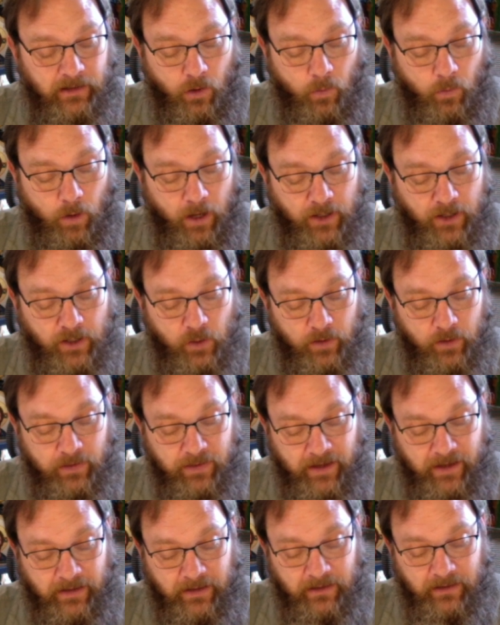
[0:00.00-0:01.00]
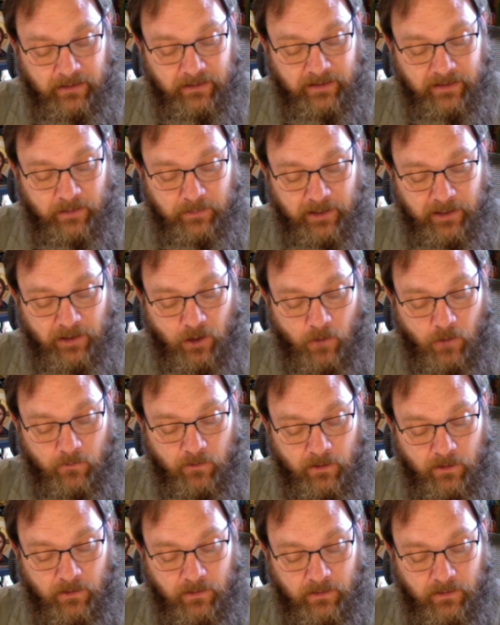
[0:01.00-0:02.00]
While you are thinking something
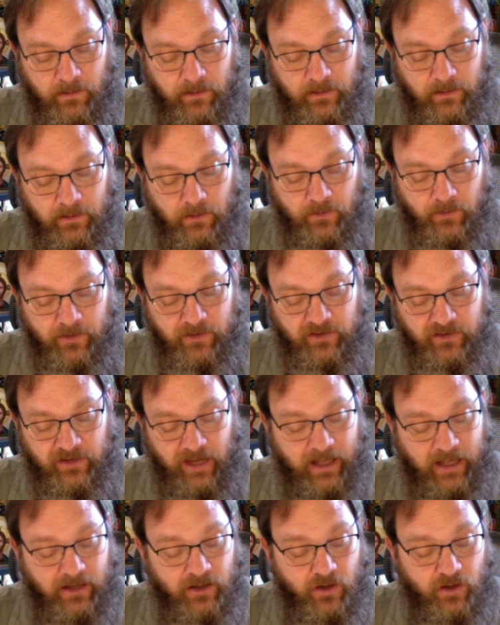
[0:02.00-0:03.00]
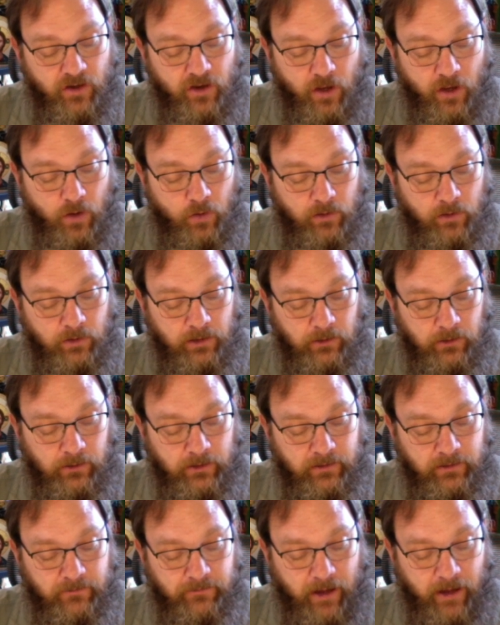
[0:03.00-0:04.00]
over, there is yet no clearly
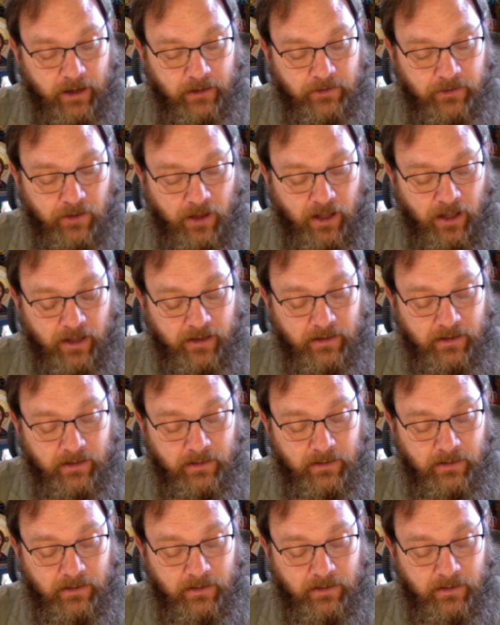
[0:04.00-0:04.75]
defined thought.